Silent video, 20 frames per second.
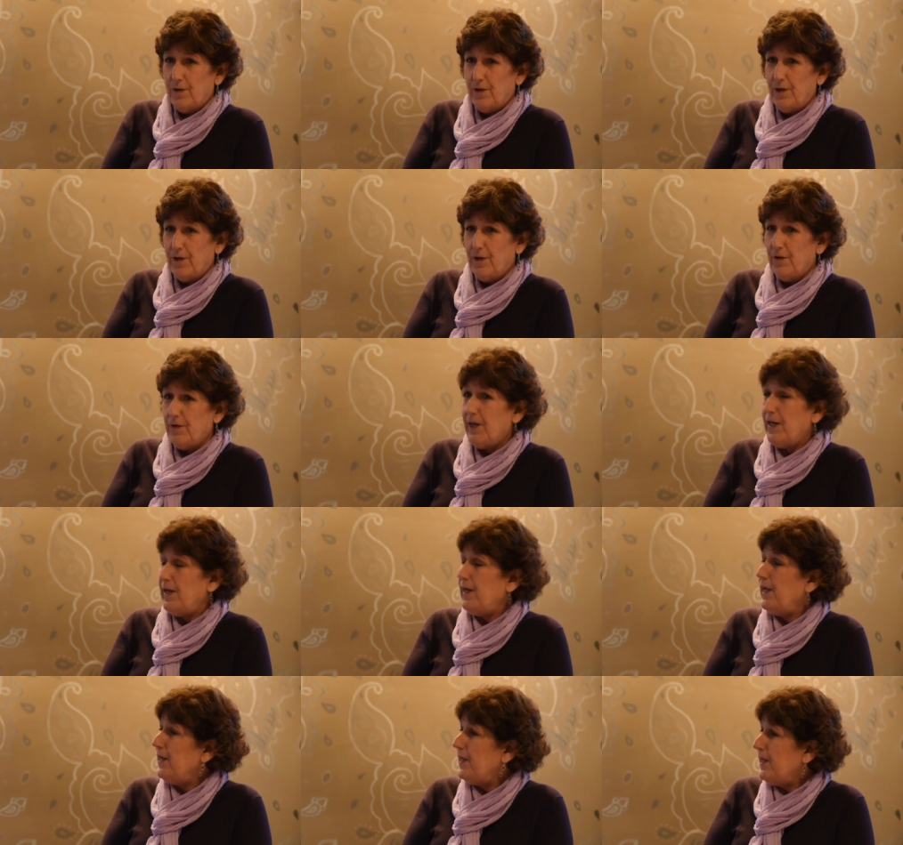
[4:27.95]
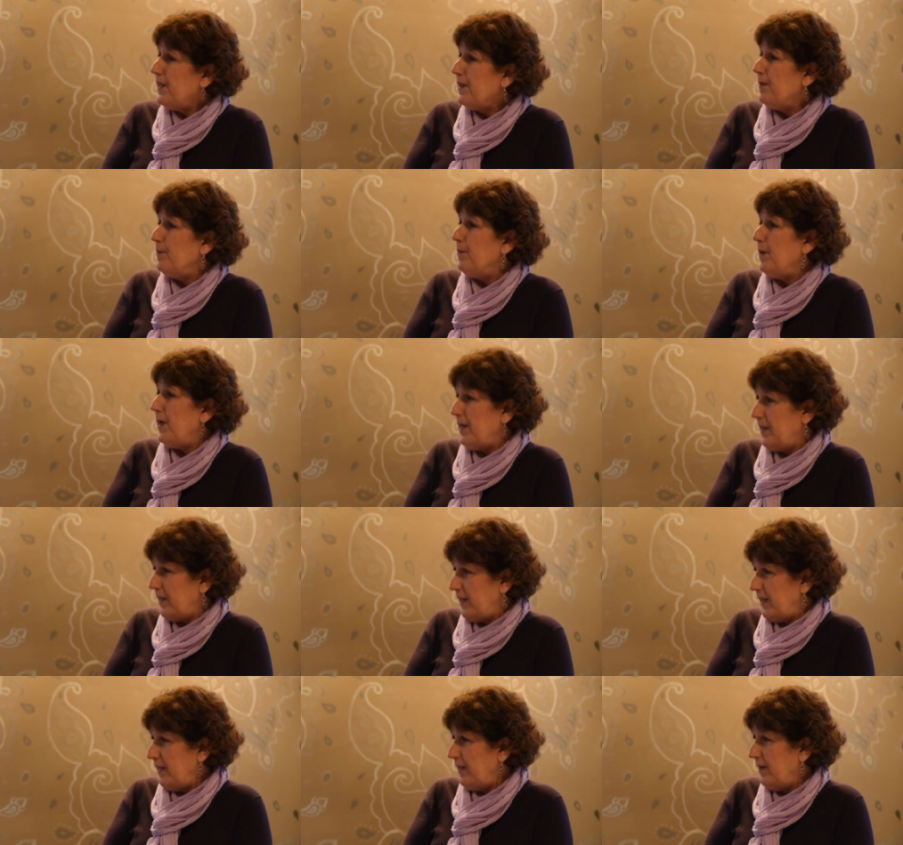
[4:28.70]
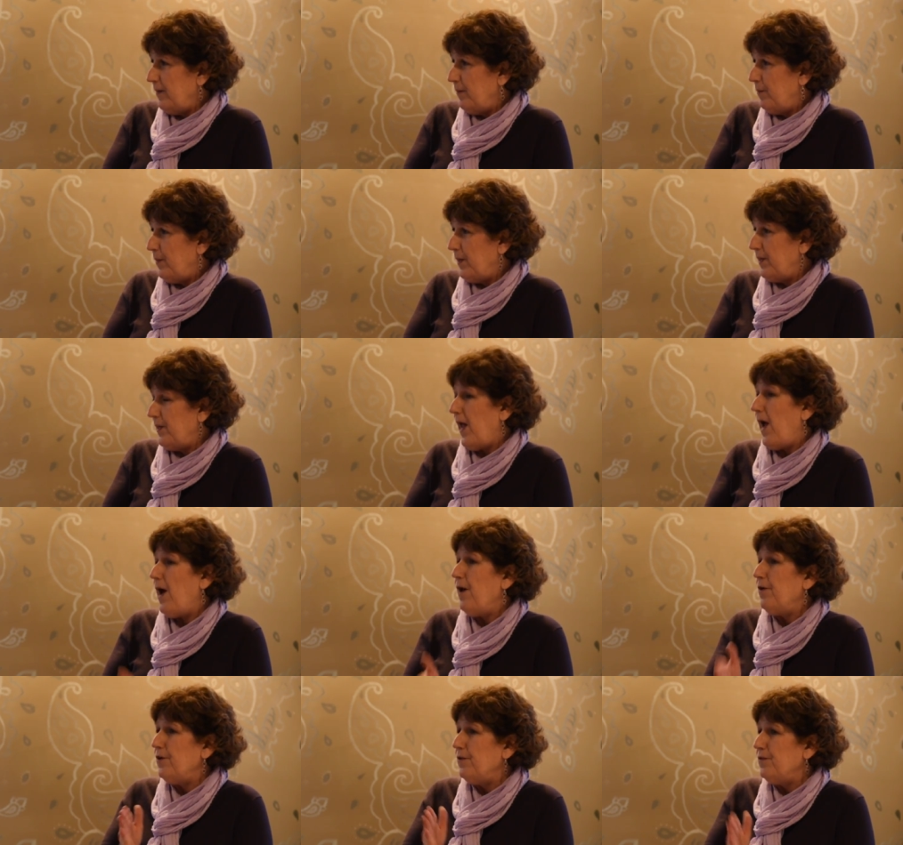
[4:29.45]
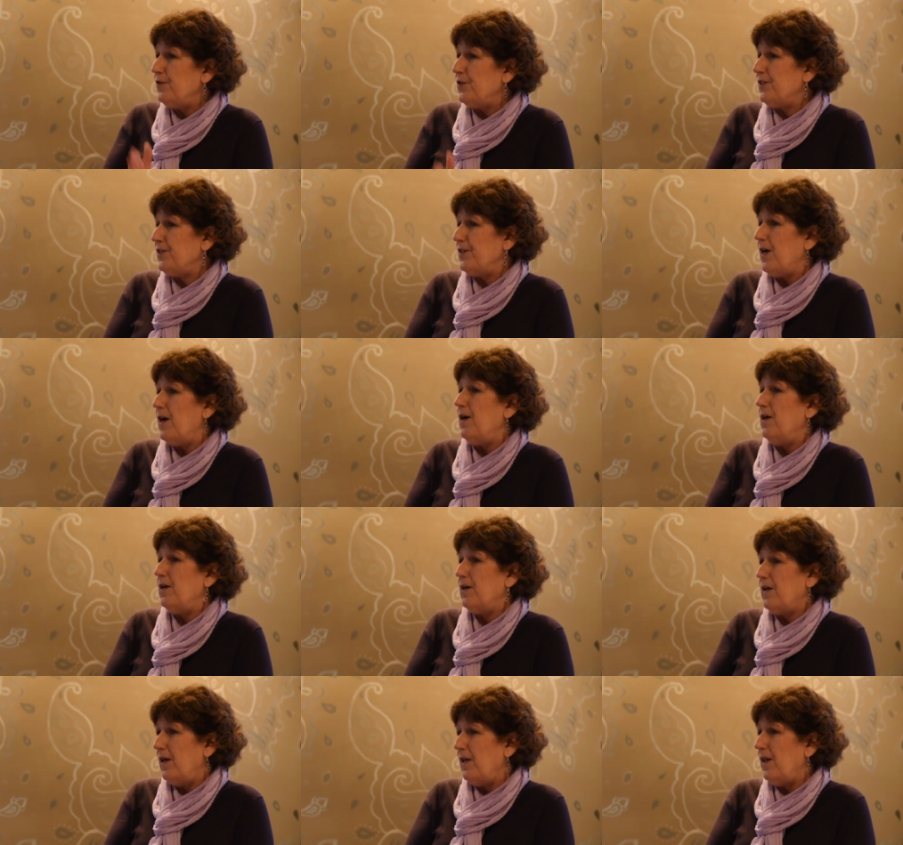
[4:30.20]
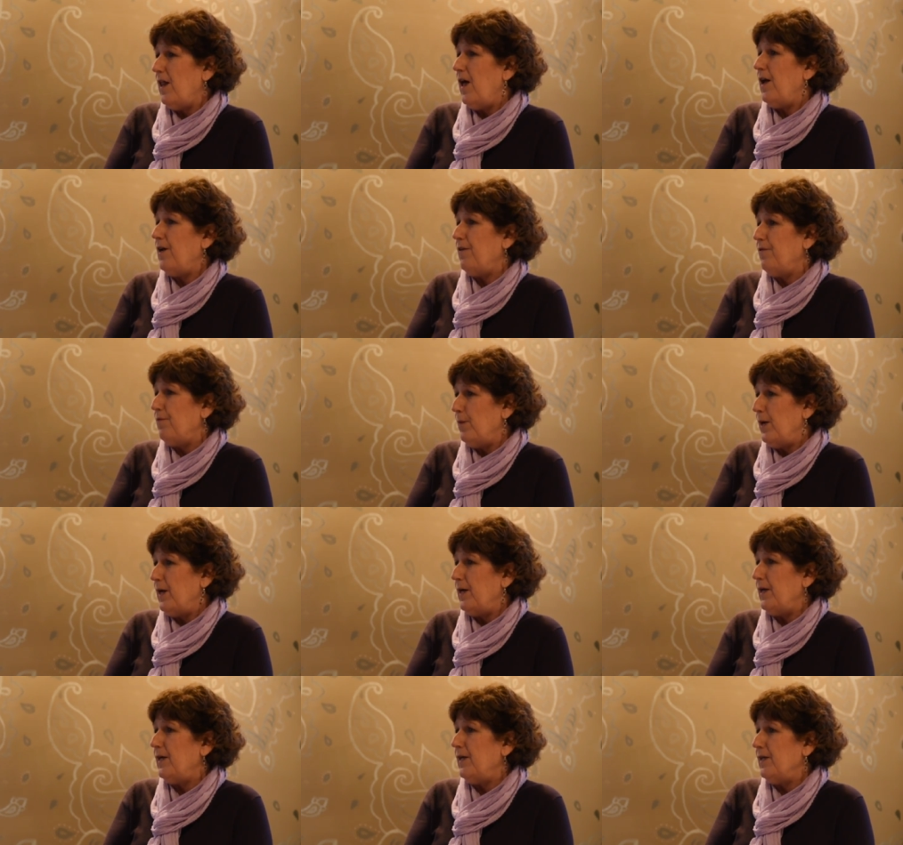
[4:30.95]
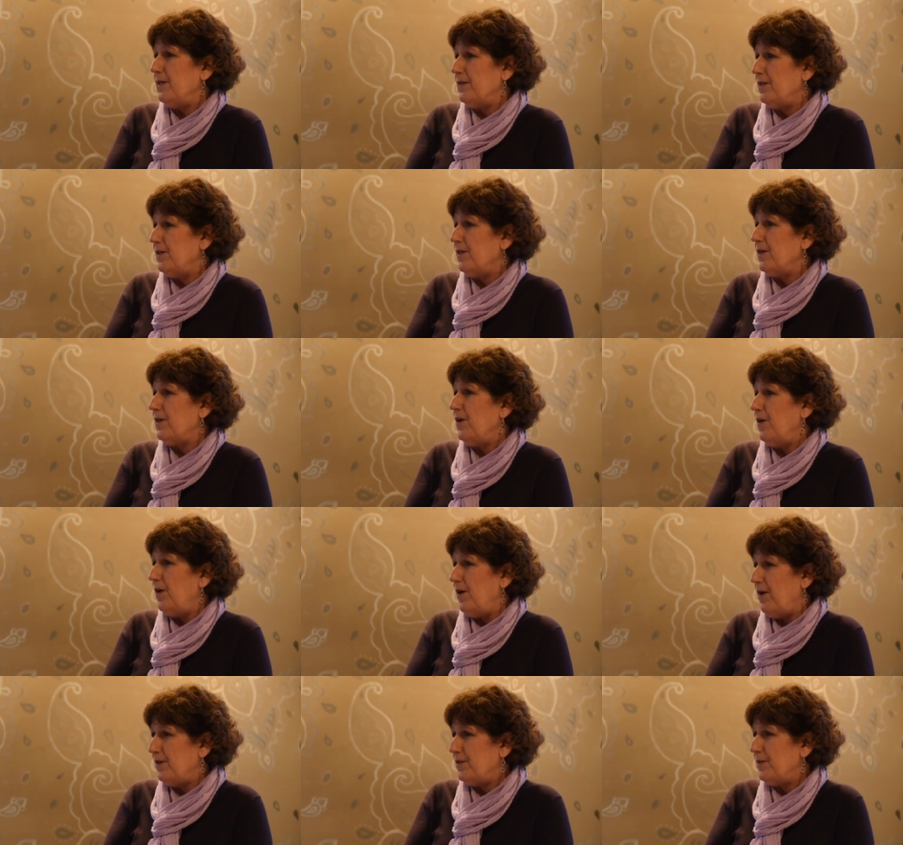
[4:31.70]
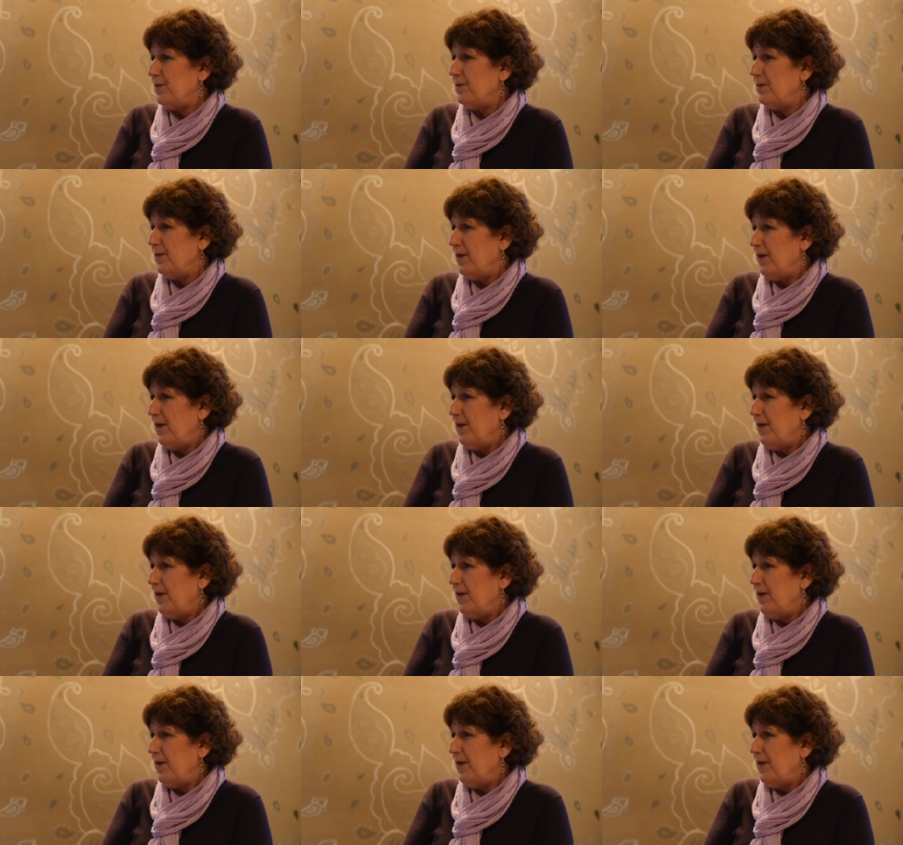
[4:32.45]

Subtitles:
you don't get any of the money, but now you've sunk a lot of money into the costs